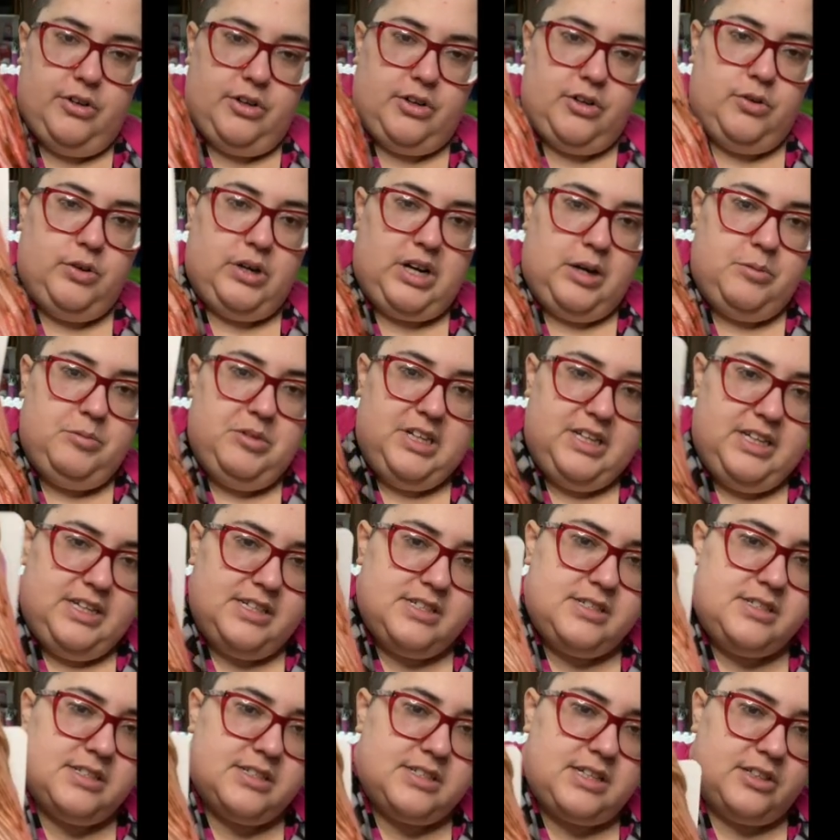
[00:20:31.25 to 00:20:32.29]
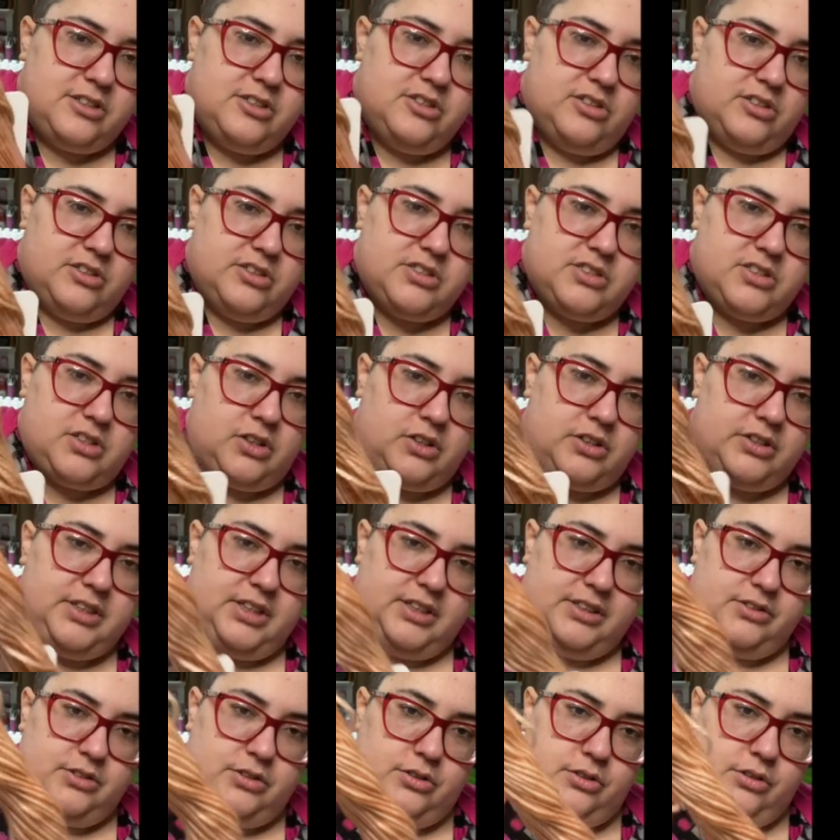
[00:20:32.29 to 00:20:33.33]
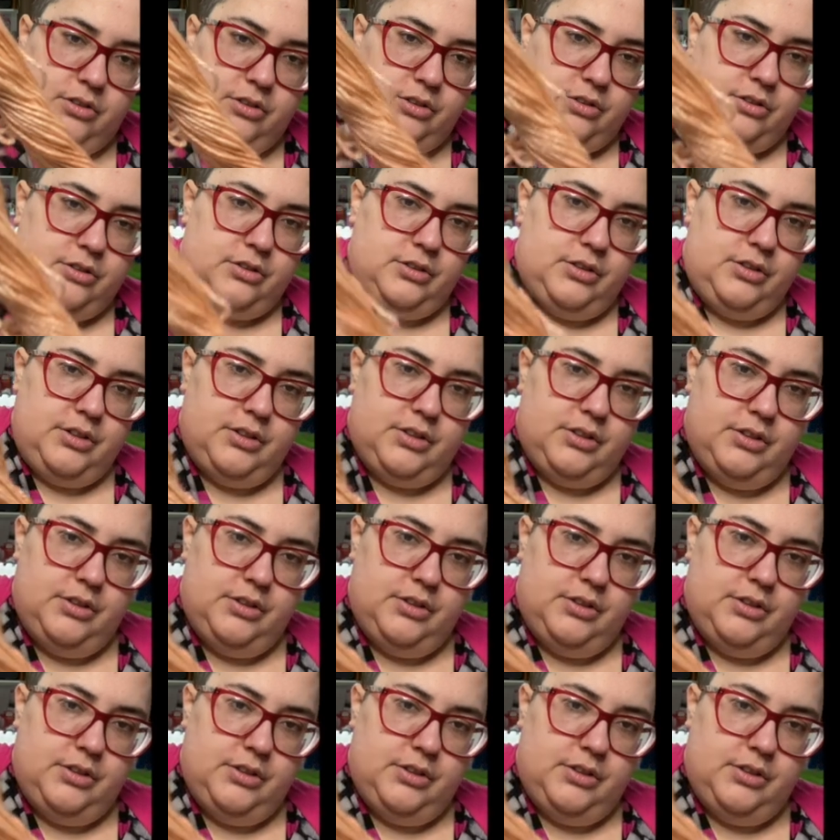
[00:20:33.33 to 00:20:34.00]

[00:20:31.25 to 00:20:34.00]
crab legs that you're starting to cook.